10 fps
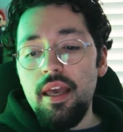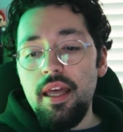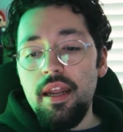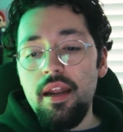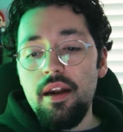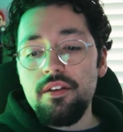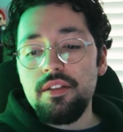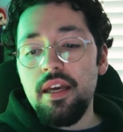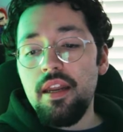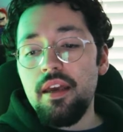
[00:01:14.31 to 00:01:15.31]
in an
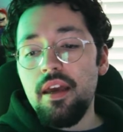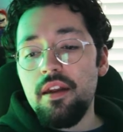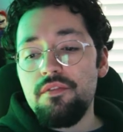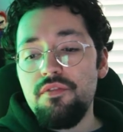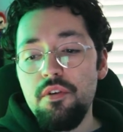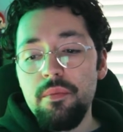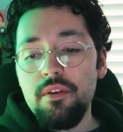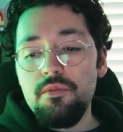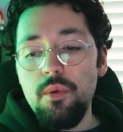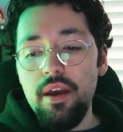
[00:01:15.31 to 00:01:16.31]
entertaining and
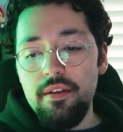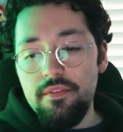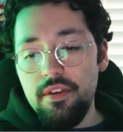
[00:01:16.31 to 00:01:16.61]
informative way.